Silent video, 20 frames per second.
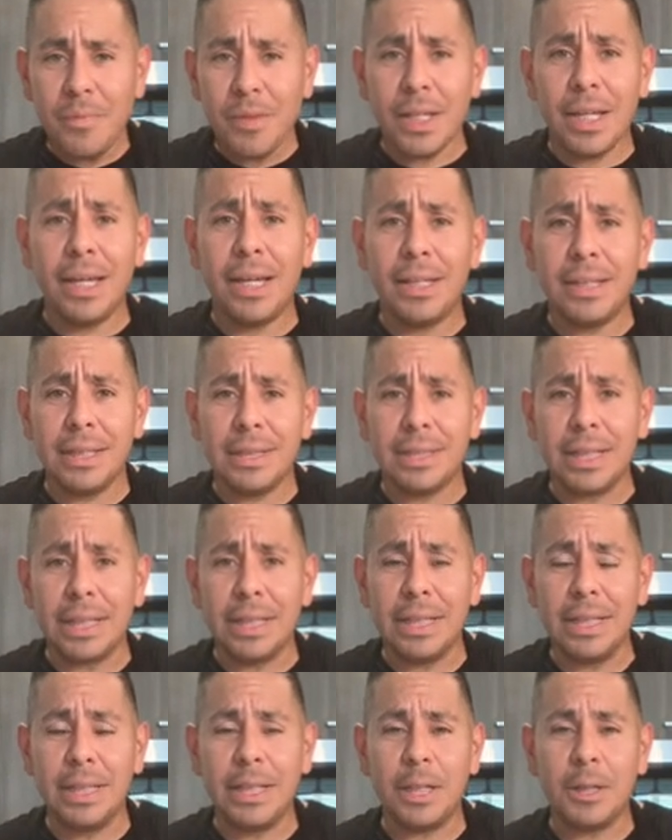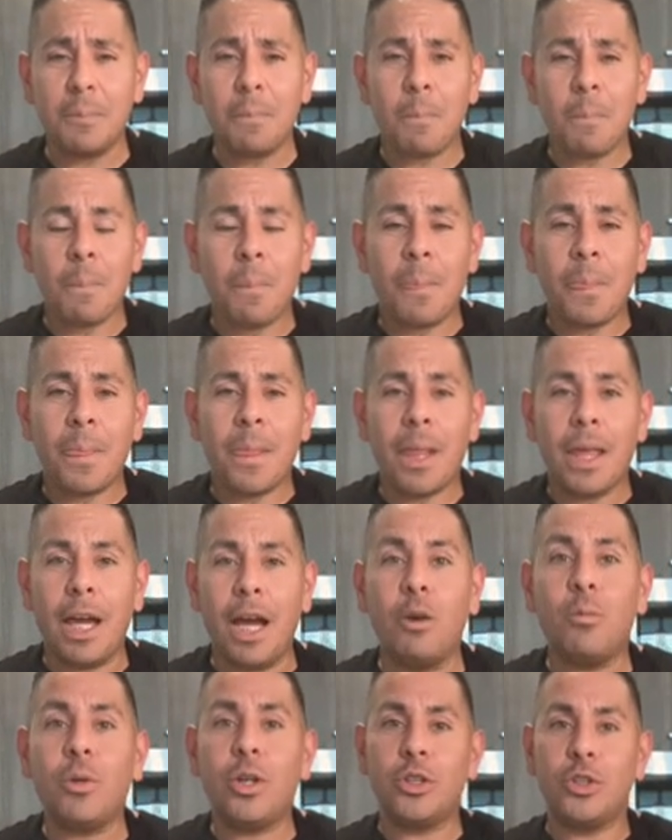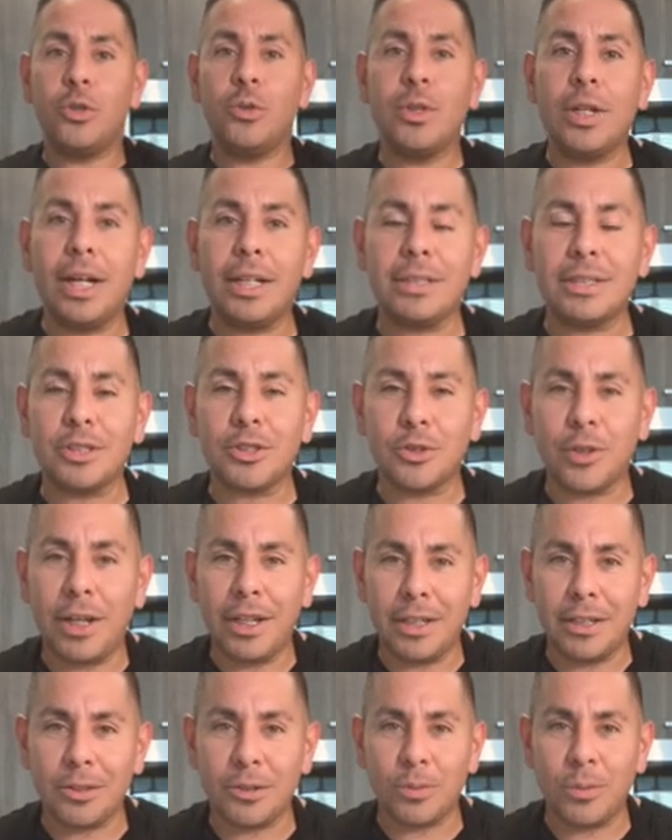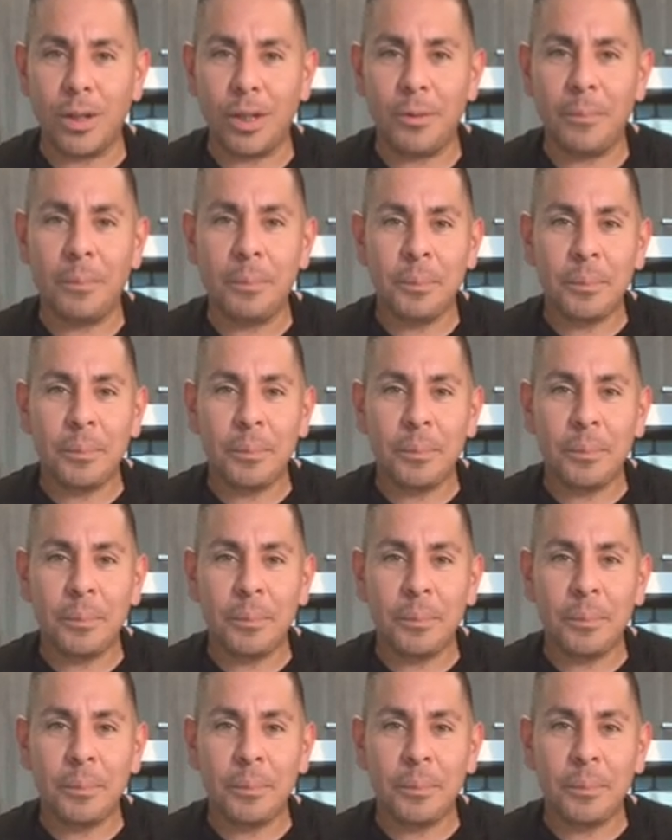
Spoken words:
and as I eat it, I want you guys to try it as well.